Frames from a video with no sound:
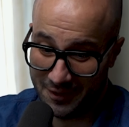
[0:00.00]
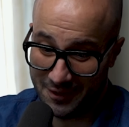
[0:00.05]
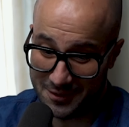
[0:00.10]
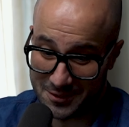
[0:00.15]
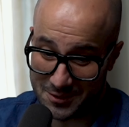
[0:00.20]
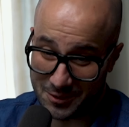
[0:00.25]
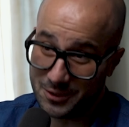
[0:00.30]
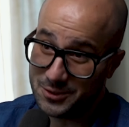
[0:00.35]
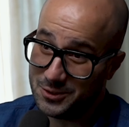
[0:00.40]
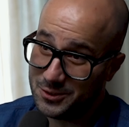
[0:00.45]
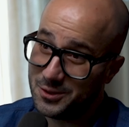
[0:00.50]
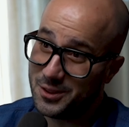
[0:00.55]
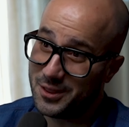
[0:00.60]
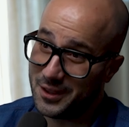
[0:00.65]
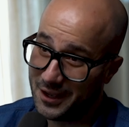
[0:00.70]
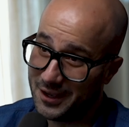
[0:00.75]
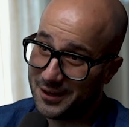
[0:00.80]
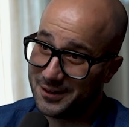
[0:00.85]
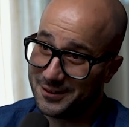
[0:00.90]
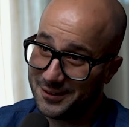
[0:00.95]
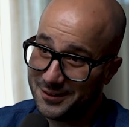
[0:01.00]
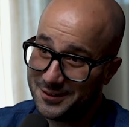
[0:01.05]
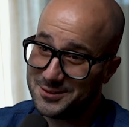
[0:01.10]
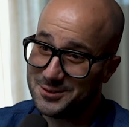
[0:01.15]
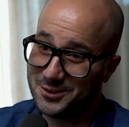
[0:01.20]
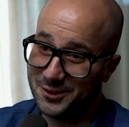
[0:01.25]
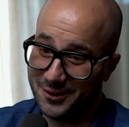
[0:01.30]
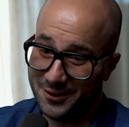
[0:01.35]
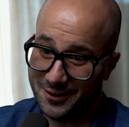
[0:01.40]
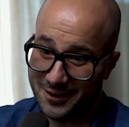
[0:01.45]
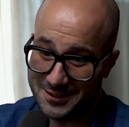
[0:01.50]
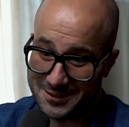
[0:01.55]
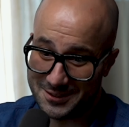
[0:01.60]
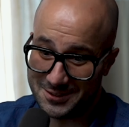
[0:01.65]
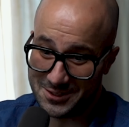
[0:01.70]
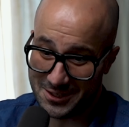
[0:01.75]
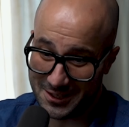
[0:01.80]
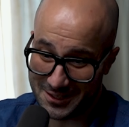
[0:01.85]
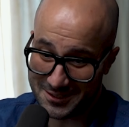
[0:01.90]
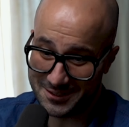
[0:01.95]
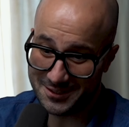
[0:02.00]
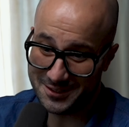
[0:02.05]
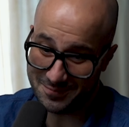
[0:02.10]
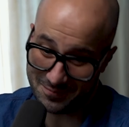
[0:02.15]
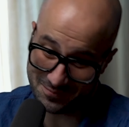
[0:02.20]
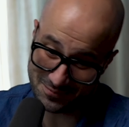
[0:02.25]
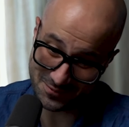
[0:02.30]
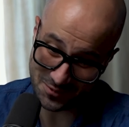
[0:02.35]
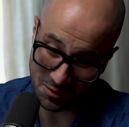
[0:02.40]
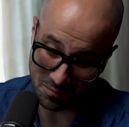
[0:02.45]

So I knew that. So I suggested the